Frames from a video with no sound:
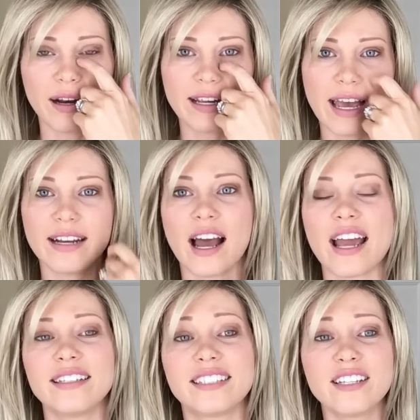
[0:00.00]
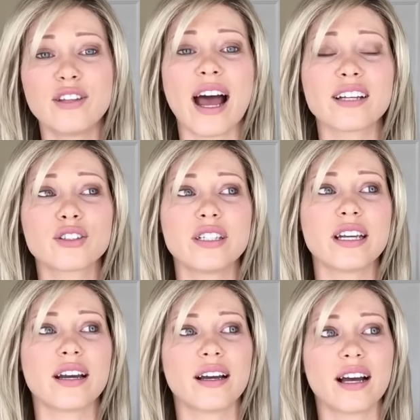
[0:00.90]
And again, I did
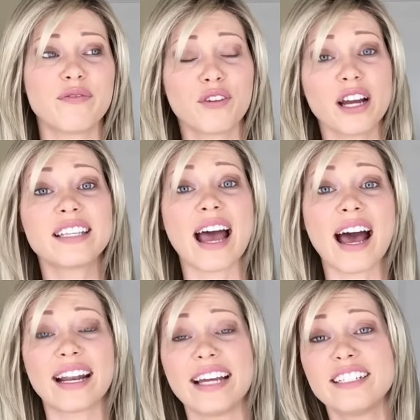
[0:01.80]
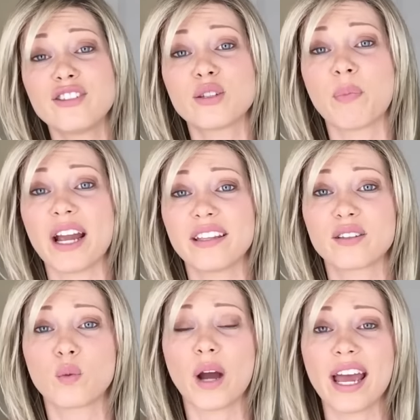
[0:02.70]
actually, I forgot to add, I did just buy
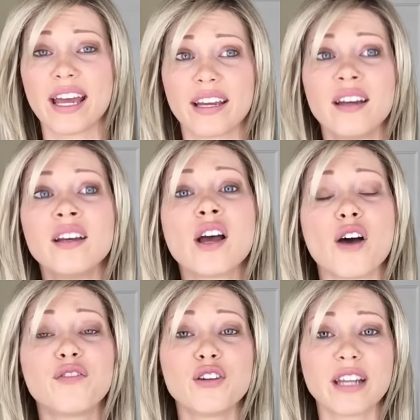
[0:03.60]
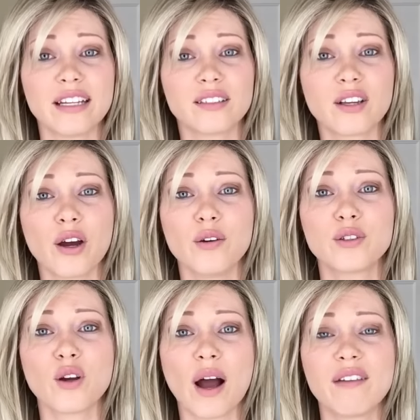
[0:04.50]
this wig a few days ago,
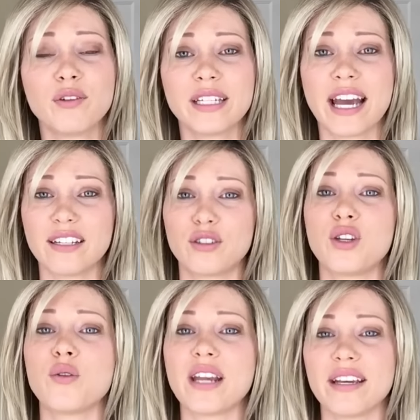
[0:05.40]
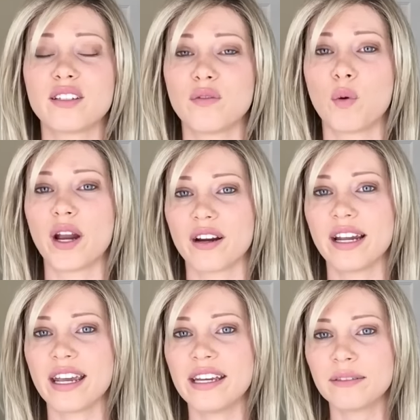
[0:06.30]
so I've only had two days of
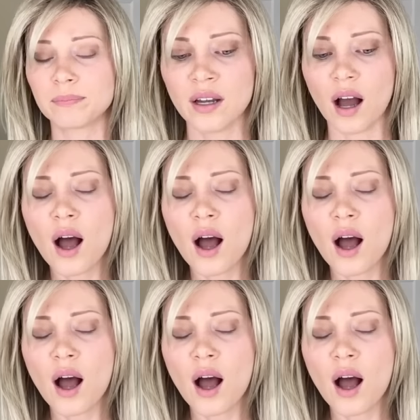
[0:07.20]
wearing it.